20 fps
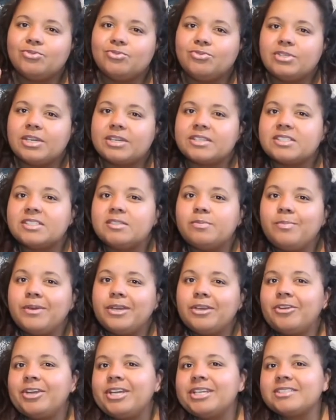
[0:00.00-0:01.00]

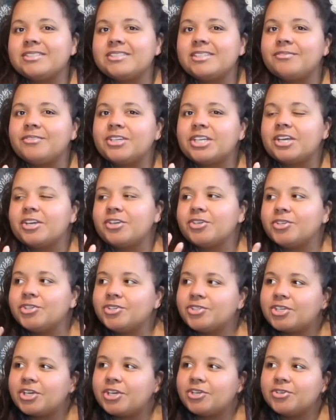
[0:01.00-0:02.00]
experience something,
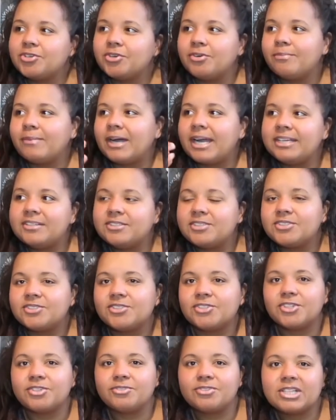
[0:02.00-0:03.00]
get your mind to
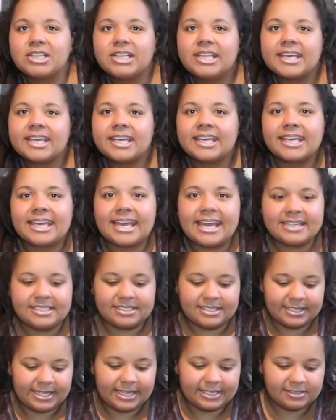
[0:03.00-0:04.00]
sort of click and get
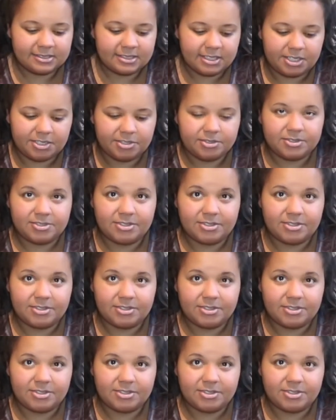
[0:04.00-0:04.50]
into that zone.